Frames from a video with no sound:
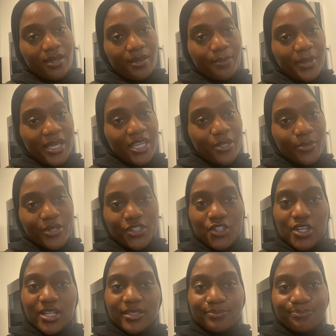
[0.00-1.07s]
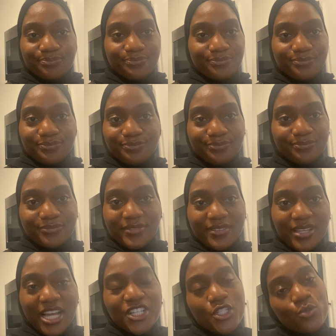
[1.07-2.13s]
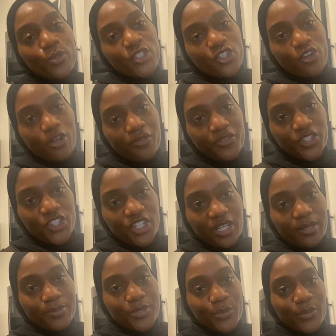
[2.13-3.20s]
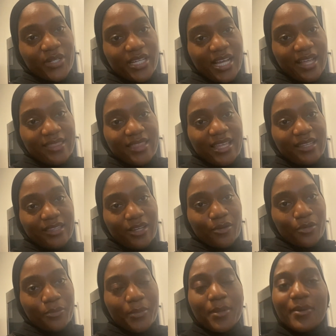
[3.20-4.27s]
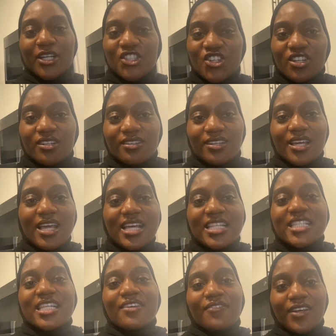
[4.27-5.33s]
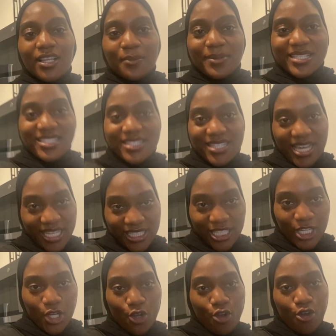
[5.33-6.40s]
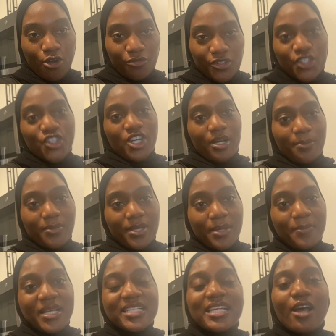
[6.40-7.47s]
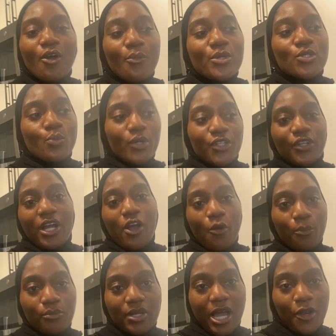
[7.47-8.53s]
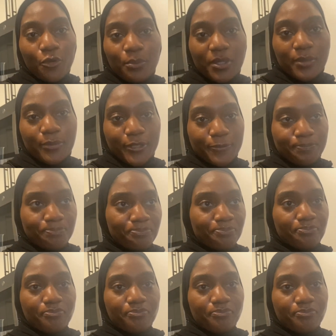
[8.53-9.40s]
But anyways, yeah. I just wish coffee shops were not that loud. Maybe I should develop a silent coffee shop. Because I always wonder, how do people